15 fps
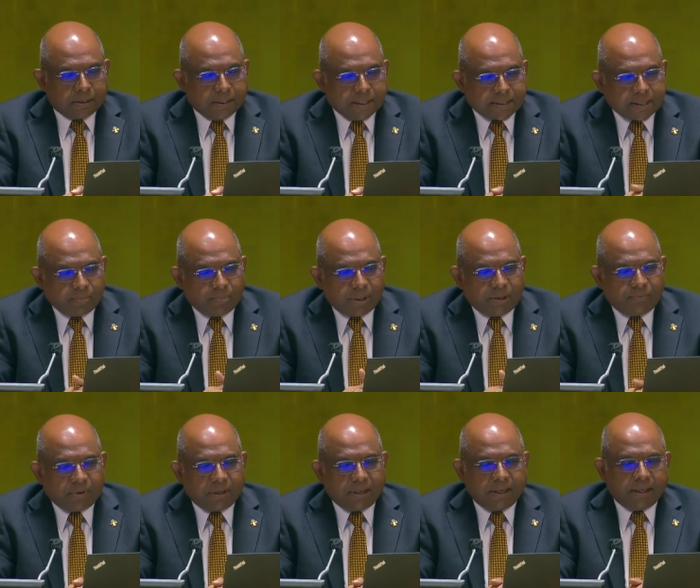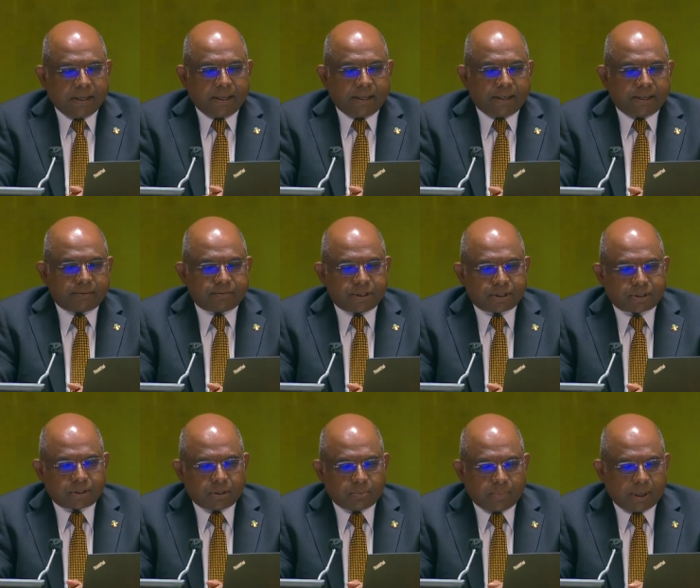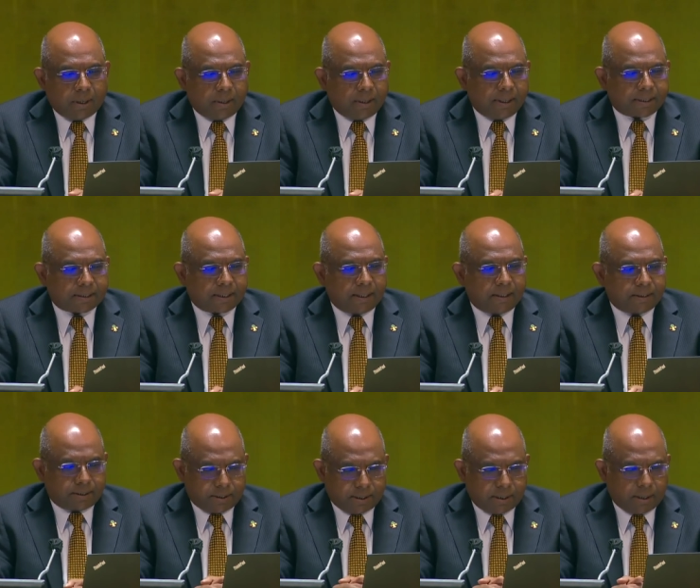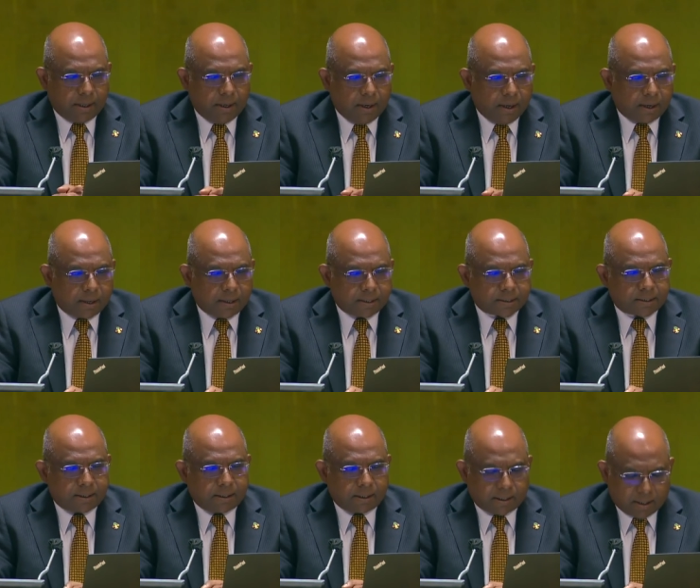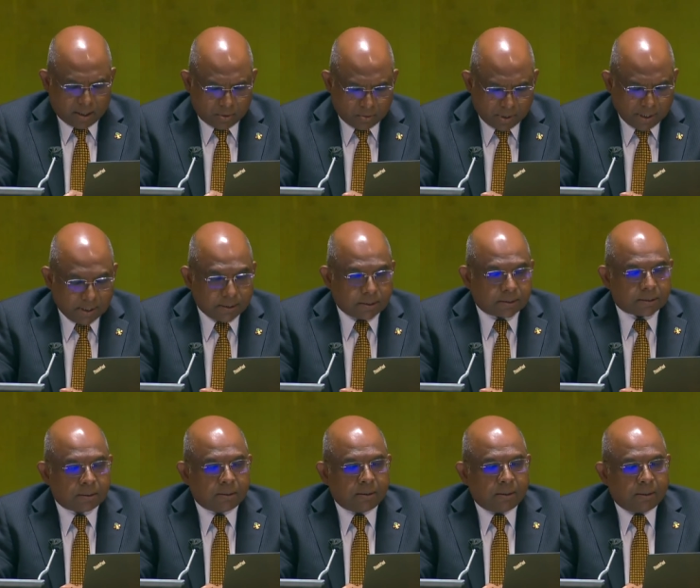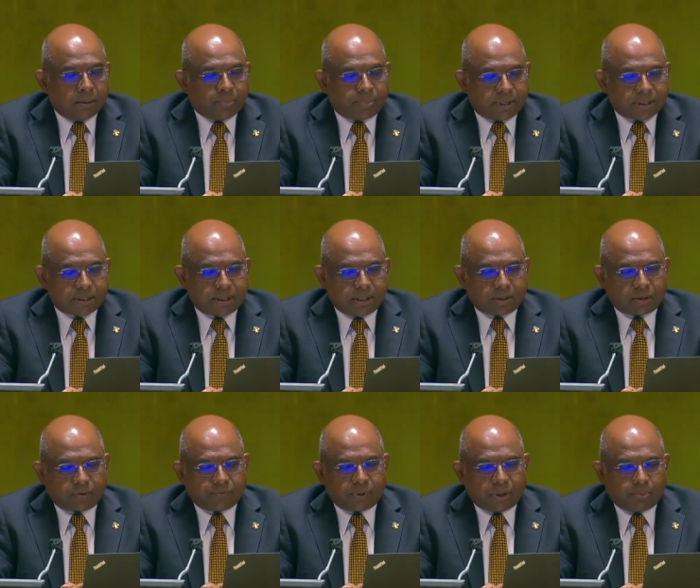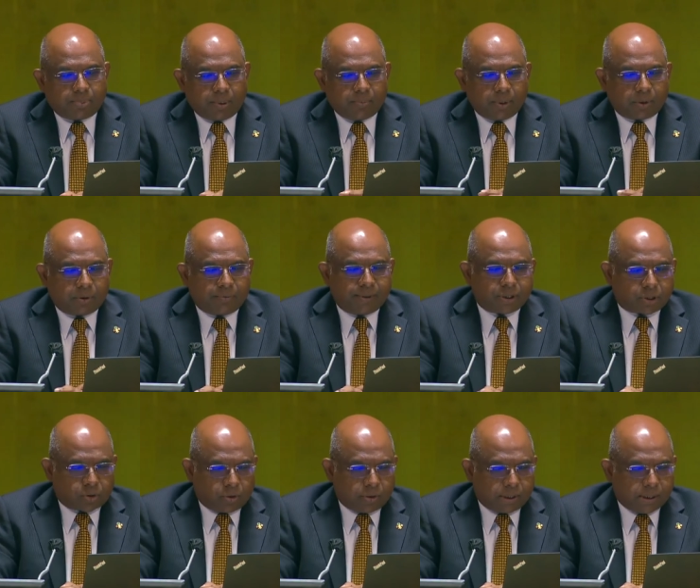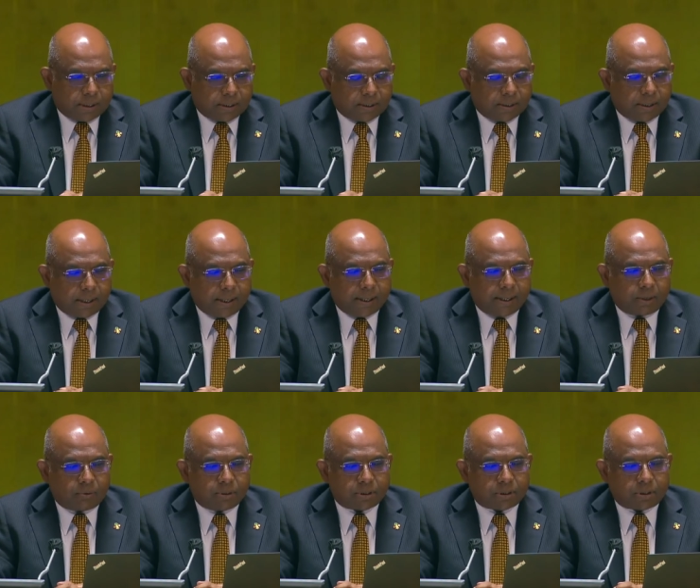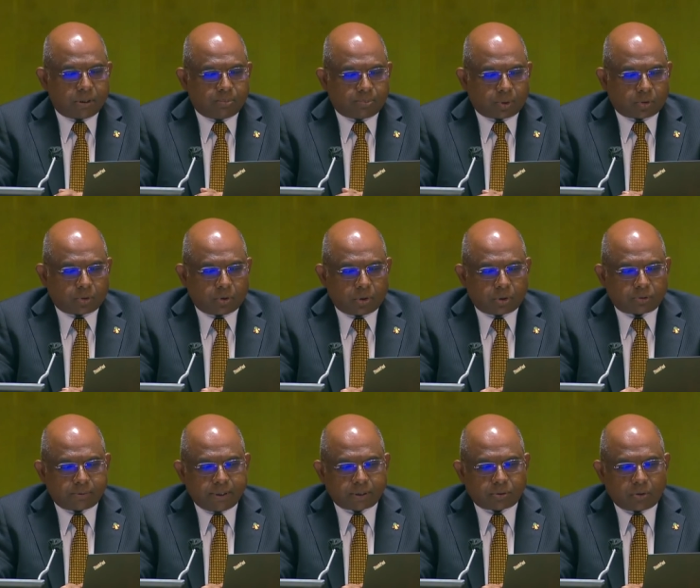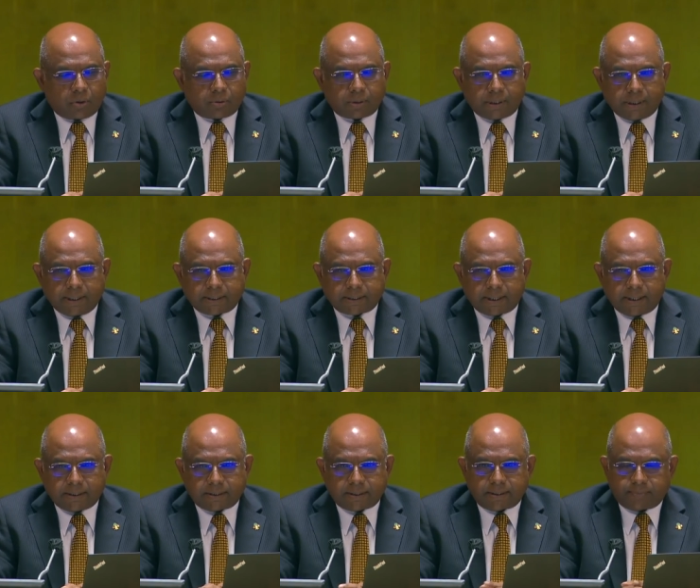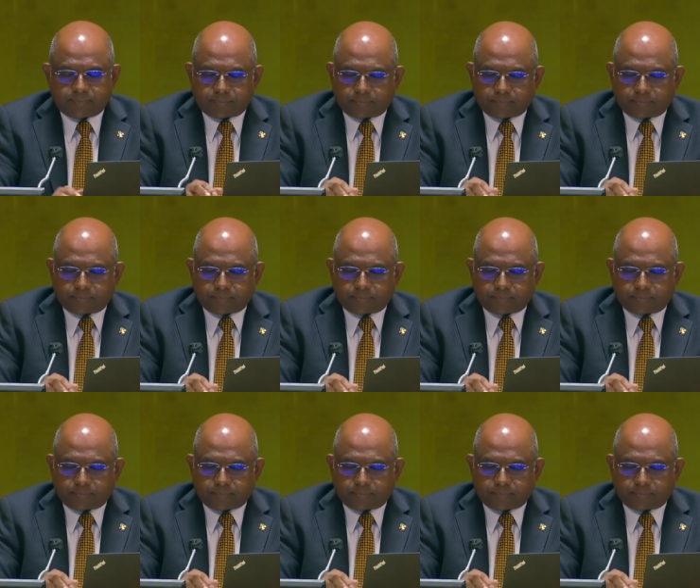The Assembly will hear an address by Her Excellency Kersti Kaljulaid, President of the Republic of Estonia. I request protocol to escort Her Excellency.